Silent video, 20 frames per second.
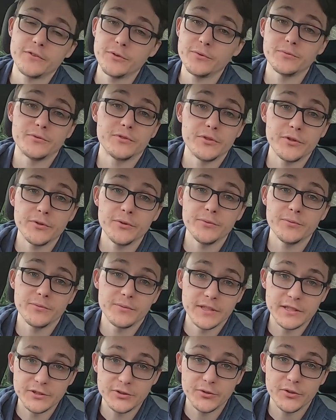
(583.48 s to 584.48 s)
you do
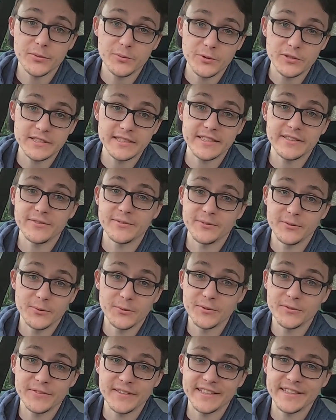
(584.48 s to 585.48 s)
enjoy watching it,
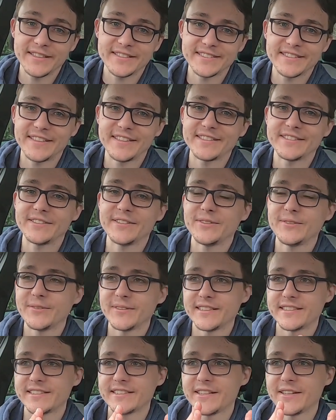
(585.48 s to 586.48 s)
all the videos that I do,
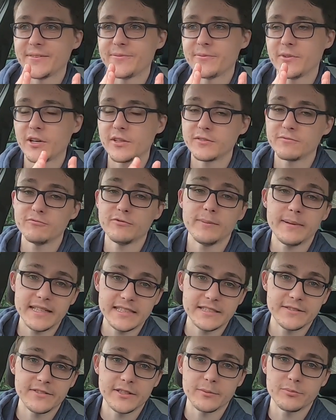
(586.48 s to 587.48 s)
which I
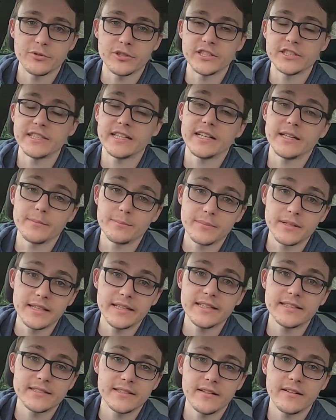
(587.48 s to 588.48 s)
massively appreciate,
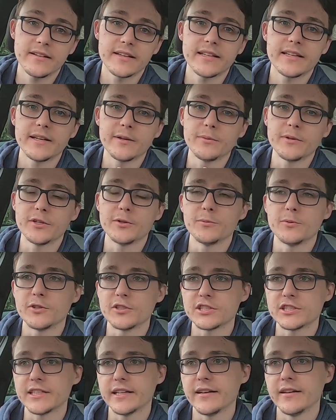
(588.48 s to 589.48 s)
please like it when you
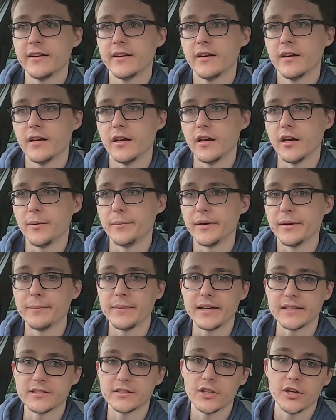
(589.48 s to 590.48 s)
watch it. It
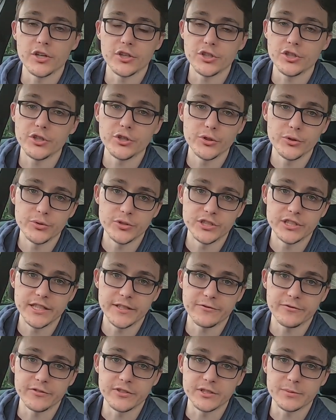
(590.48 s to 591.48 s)
makes a huge
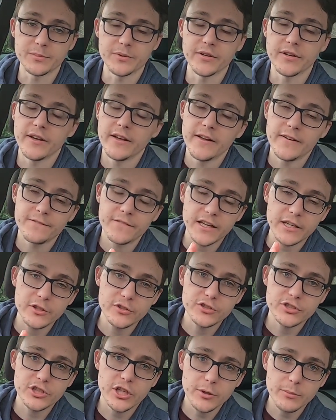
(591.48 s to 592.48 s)
difference. But thank
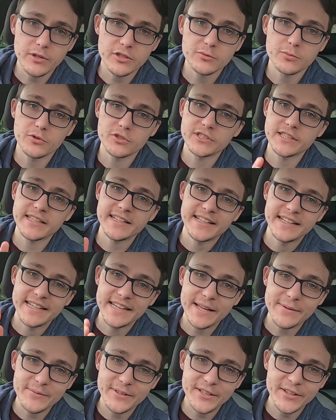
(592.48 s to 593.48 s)
you so much for watching.
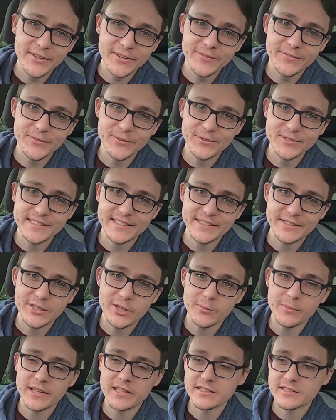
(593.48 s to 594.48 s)
Let me know your thoughts in the
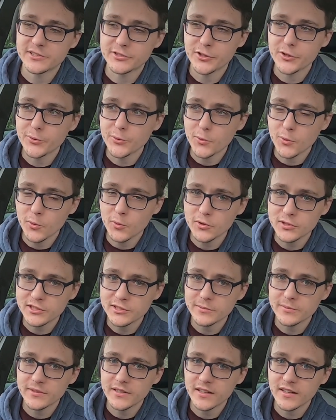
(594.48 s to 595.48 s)
comments. Two
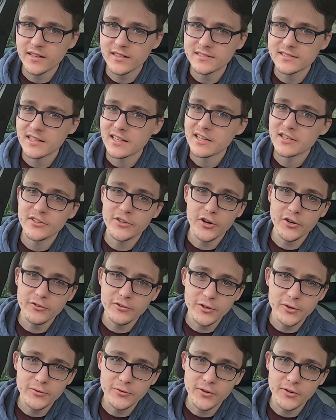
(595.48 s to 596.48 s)
awesome cars, no
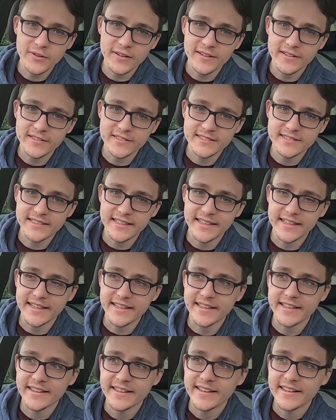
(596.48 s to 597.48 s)
real wrong answer
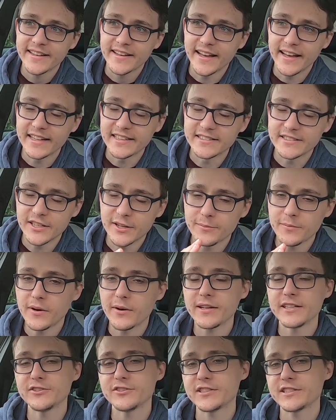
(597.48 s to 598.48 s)
here. And I'm
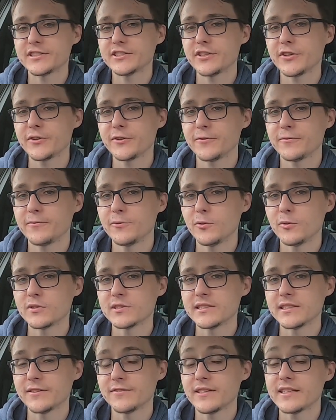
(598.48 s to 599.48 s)
interested to know your
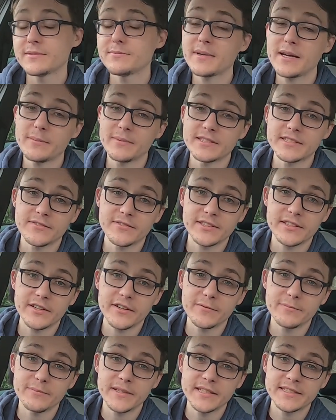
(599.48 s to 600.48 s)
thoughts, and if there's maybe something that
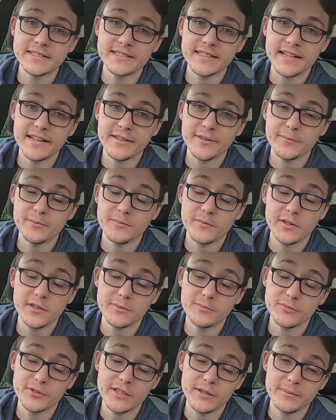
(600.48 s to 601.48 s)
I've missed that I
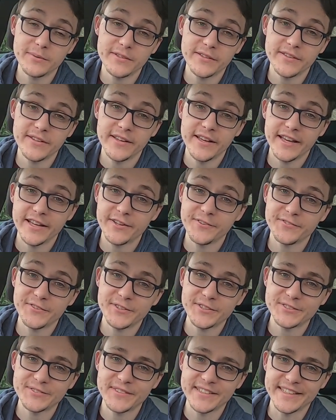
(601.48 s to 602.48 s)
can bring up in a
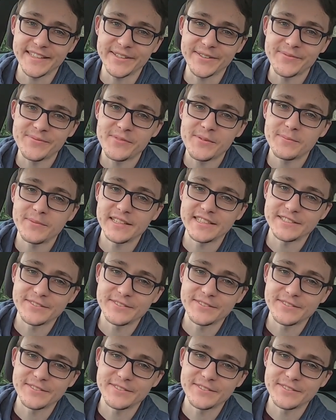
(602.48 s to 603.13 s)
future video. But